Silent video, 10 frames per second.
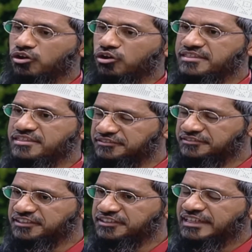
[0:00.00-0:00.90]
says
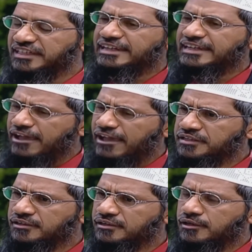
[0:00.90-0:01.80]
that every
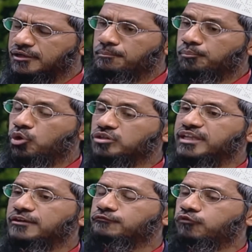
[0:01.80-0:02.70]
year more
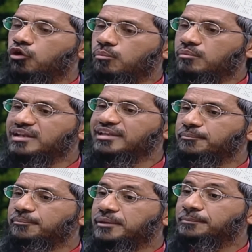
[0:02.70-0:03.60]
than four million
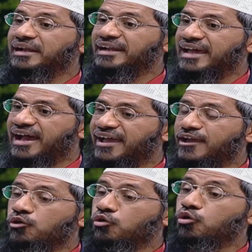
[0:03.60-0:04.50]
people die
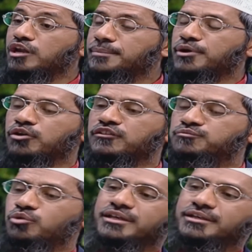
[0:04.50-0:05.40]
only because of
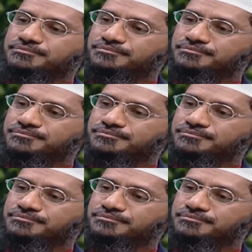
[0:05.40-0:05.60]
smoking.